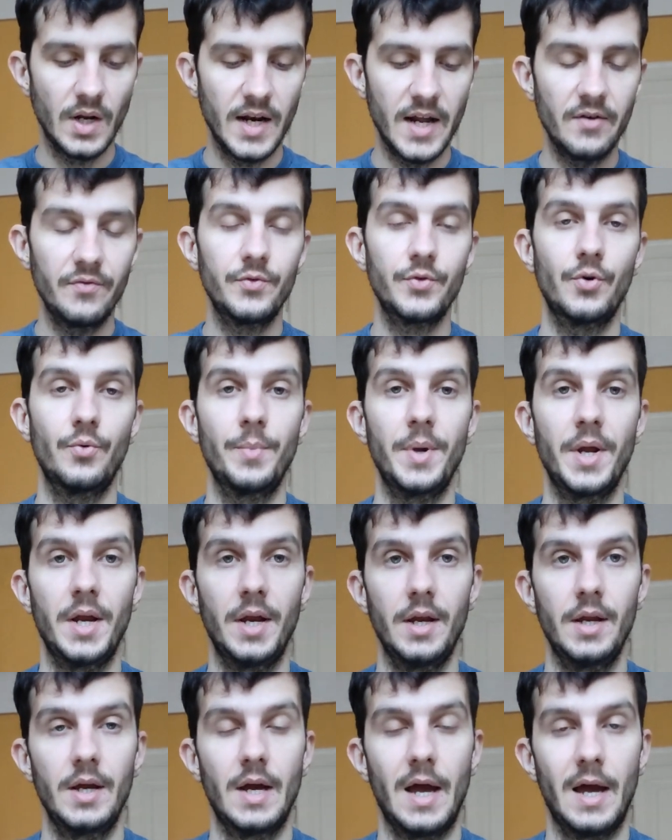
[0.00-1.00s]
left
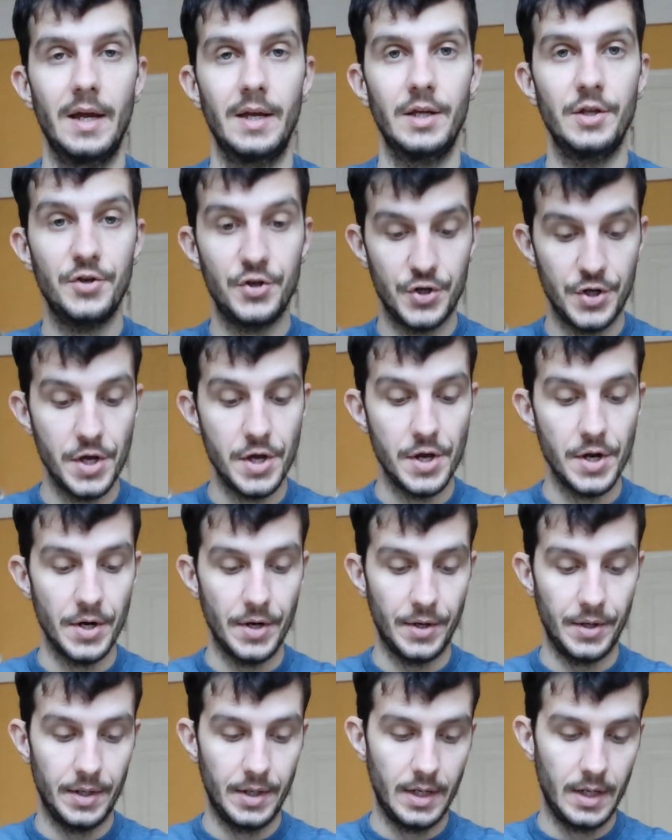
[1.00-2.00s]
Romania each
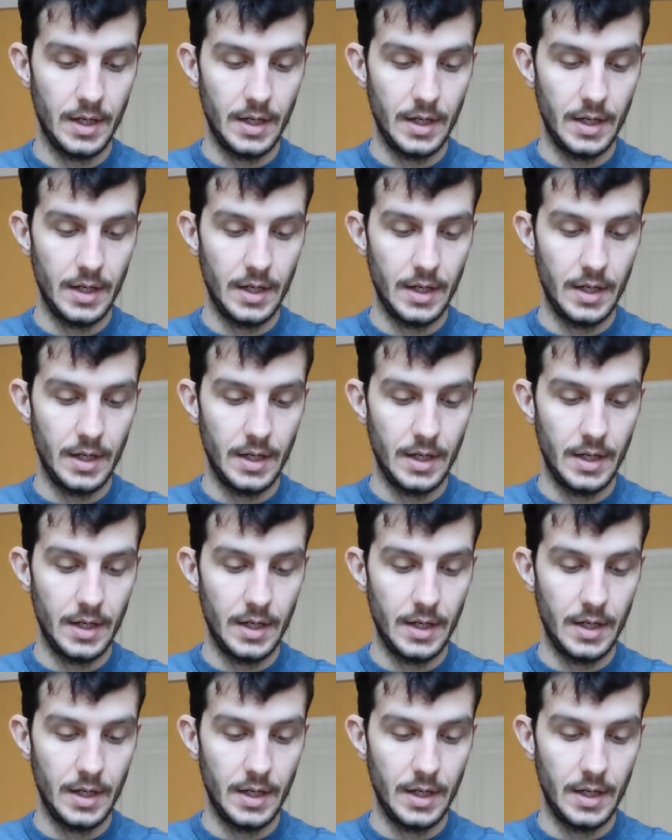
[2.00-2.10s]
year.